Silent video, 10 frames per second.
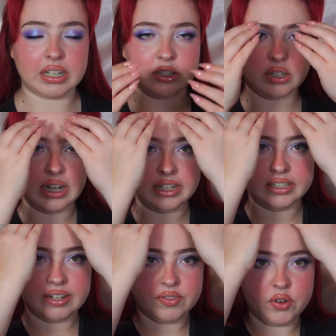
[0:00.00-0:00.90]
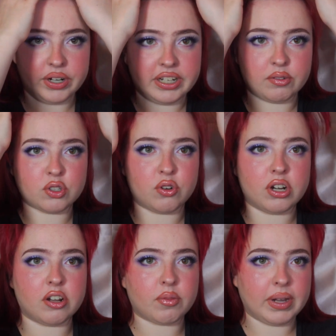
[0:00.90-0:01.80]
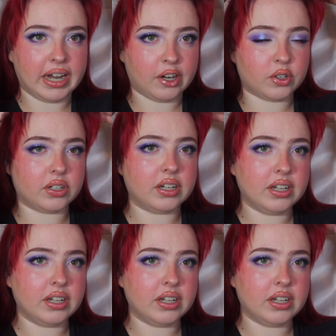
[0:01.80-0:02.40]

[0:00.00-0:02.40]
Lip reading: I have no idea what's going on with my hair.